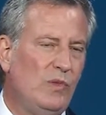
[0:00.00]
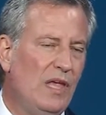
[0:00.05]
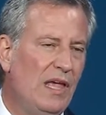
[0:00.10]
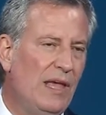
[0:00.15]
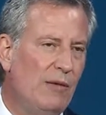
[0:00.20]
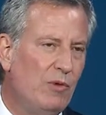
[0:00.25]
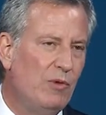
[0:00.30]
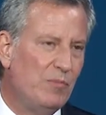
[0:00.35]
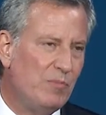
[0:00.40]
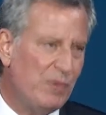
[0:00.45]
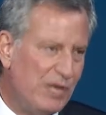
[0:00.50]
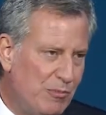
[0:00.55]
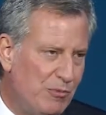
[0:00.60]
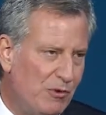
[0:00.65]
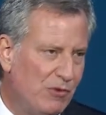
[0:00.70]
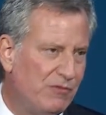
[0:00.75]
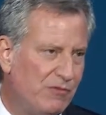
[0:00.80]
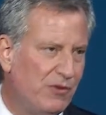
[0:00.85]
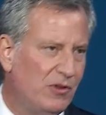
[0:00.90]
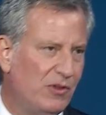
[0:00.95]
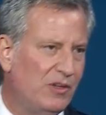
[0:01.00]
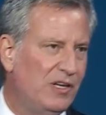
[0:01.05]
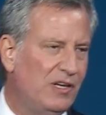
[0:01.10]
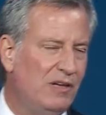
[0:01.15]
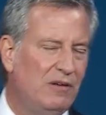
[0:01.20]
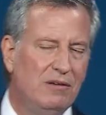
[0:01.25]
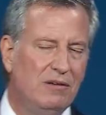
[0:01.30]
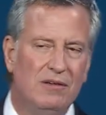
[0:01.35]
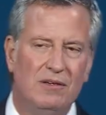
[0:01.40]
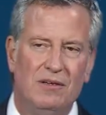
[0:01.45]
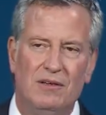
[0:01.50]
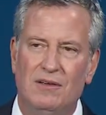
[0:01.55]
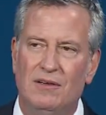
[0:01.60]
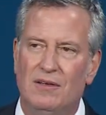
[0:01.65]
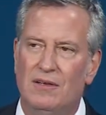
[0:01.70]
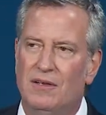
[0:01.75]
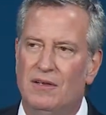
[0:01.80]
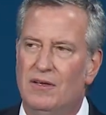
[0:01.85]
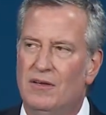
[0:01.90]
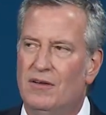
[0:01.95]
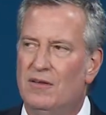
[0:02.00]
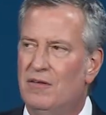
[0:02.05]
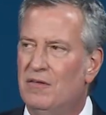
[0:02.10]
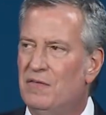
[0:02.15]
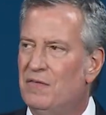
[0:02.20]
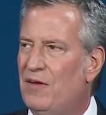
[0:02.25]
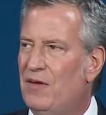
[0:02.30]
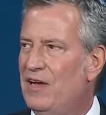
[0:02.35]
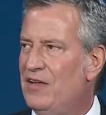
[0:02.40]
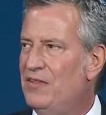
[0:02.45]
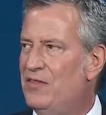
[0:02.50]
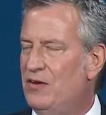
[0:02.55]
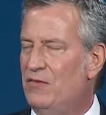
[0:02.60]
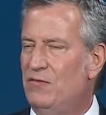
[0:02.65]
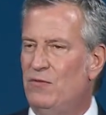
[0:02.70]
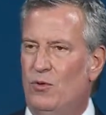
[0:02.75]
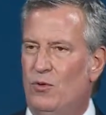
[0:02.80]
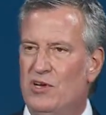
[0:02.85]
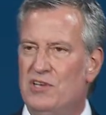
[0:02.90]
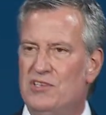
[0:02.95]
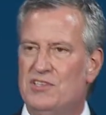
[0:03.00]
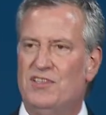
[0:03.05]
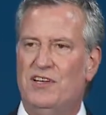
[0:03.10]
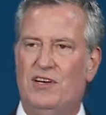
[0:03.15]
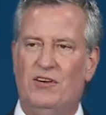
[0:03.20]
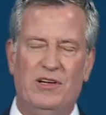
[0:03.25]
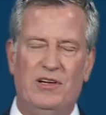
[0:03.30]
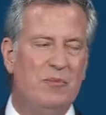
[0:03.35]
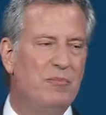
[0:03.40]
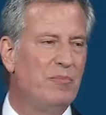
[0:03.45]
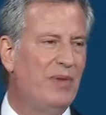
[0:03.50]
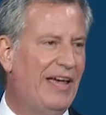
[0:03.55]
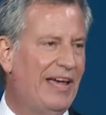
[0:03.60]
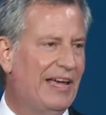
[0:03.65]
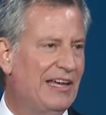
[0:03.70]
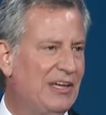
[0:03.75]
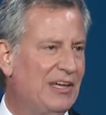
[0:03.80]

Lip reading: And when people fully find their voice, their impact